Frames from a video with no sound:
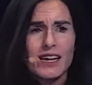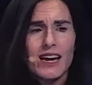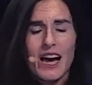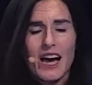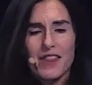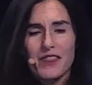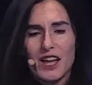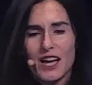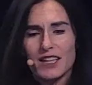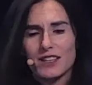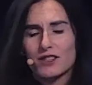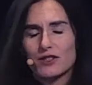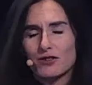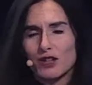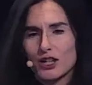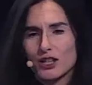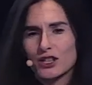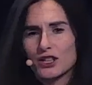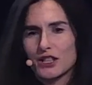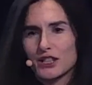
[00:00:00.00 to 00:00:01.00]
And that
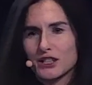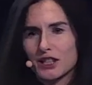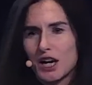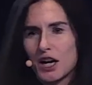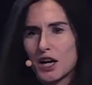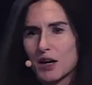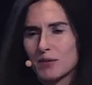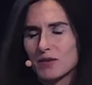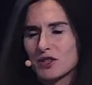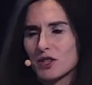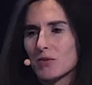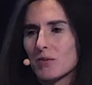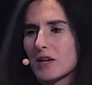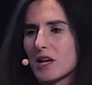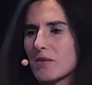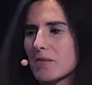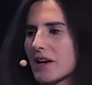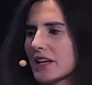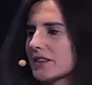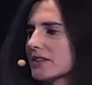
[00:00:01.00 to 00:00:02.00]
structured time should be
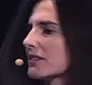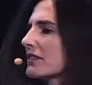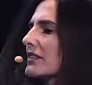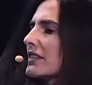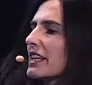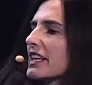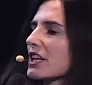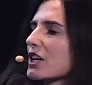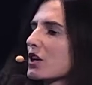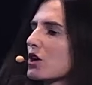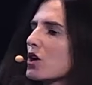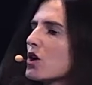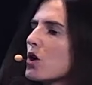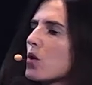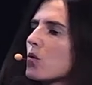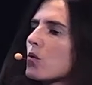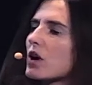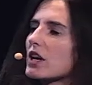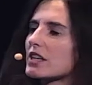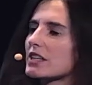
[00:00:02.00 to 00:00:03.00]
about seeing
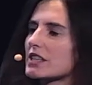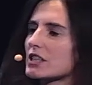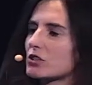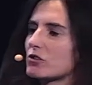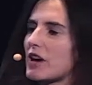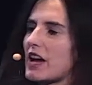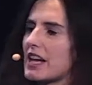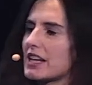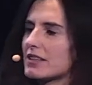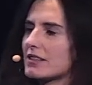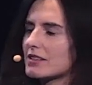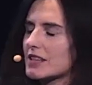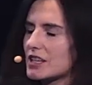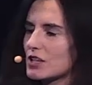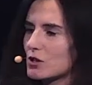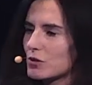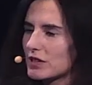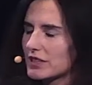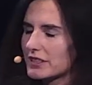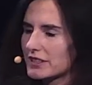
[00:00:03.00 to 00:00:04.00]
what are the trends that
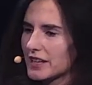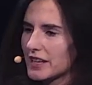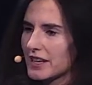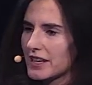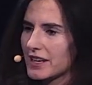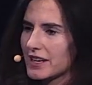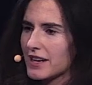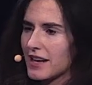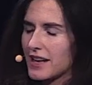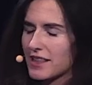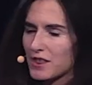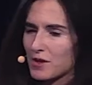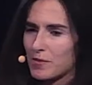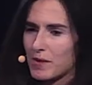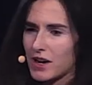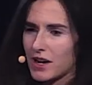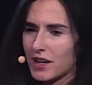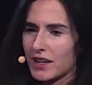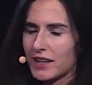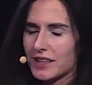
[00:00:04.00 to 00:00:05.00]
you are seeing in the
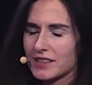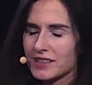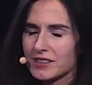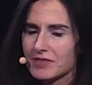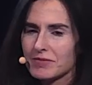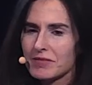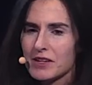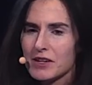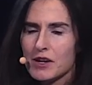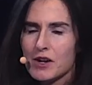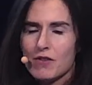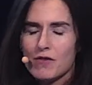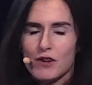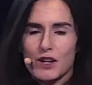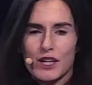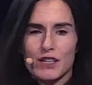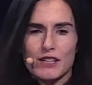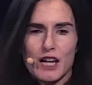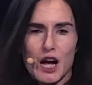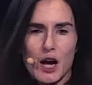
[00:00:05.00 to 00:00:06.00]
market. For
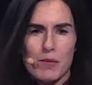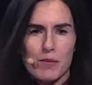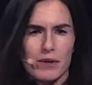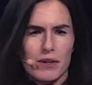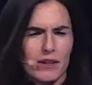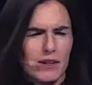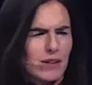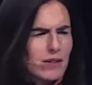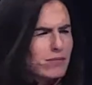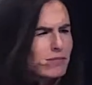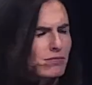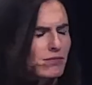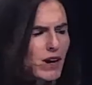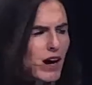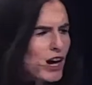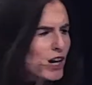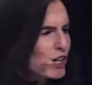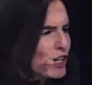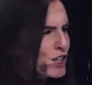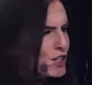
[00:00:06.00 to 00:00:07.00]
example,
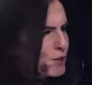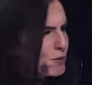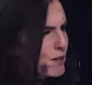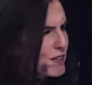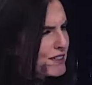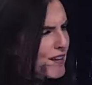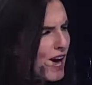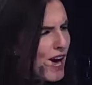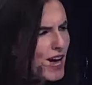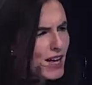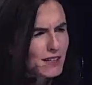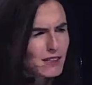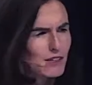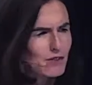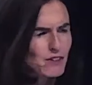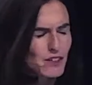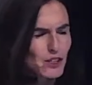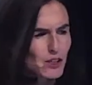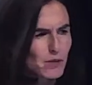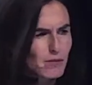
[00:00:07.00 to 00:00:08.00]
are customers asking
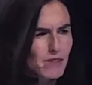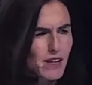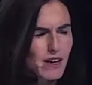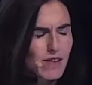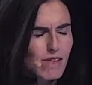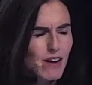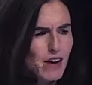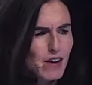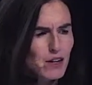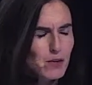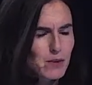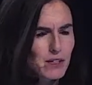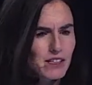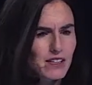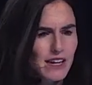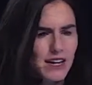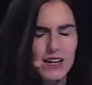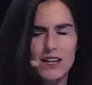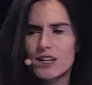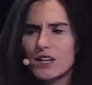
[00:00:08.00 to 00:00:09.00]
for something very
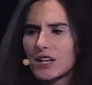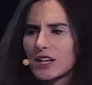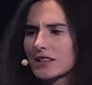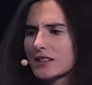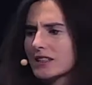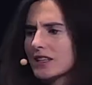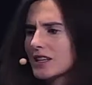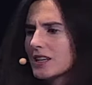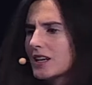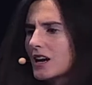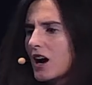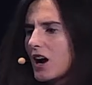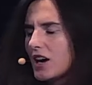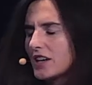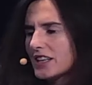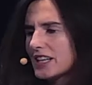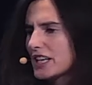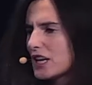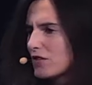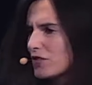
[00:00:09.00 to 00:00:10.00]
particular? Are
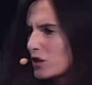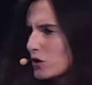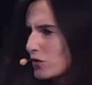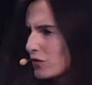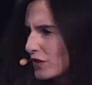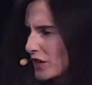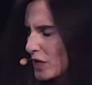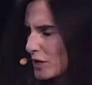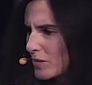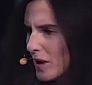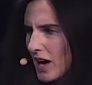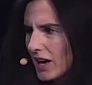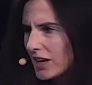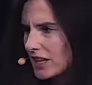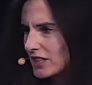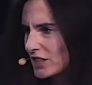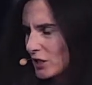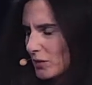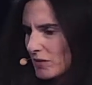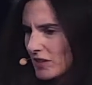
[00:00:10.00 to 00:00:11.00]
they giving you feedback
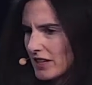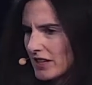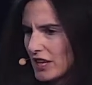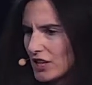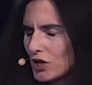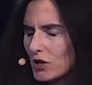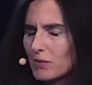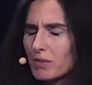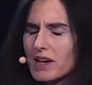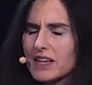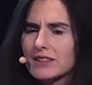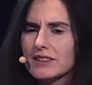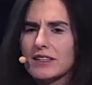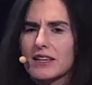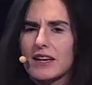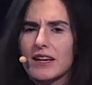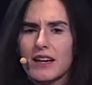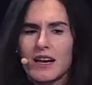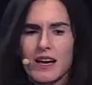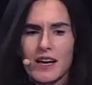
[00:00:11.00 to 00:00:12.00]
on something that you're
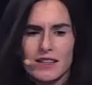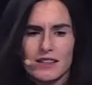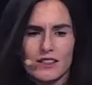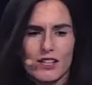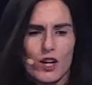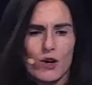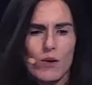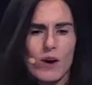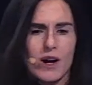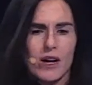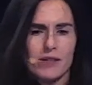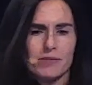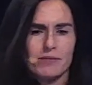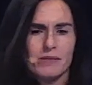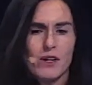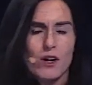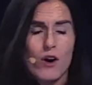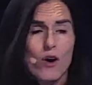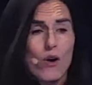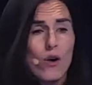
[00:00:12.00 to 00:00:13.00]
missing? And so on.
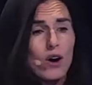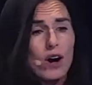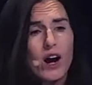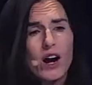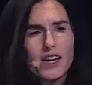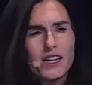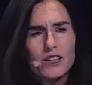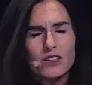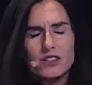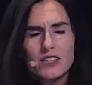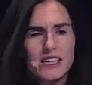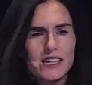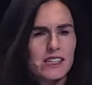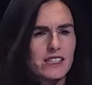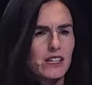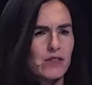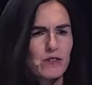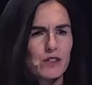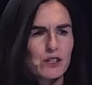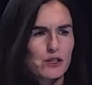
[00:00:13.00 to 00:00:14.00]
Or are you seeing
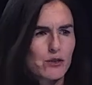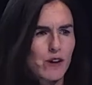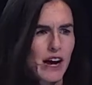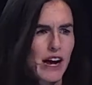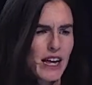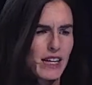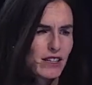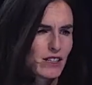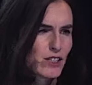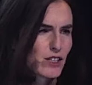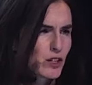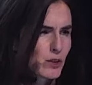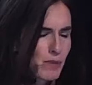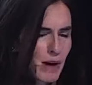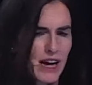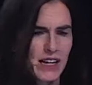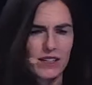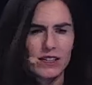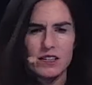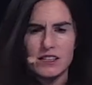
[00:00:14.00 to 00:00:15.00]
different trends
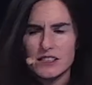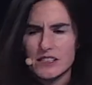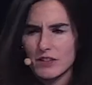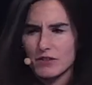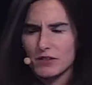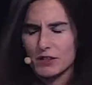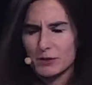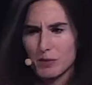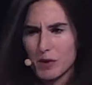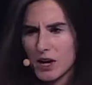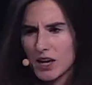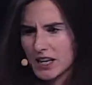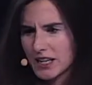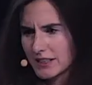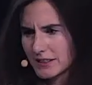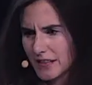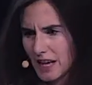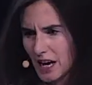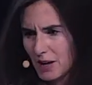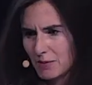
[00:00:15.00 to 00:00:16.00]
depending on different
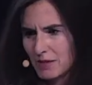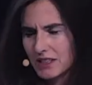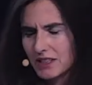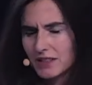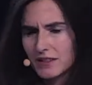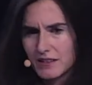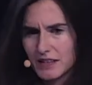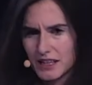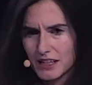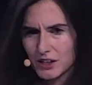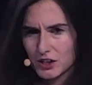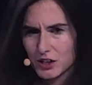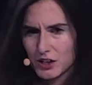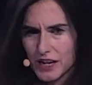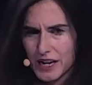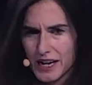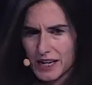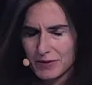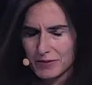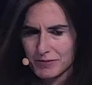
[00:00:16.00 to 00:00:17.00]
market segments that you're
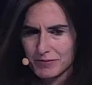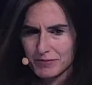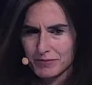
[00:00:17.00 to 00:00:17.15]
in?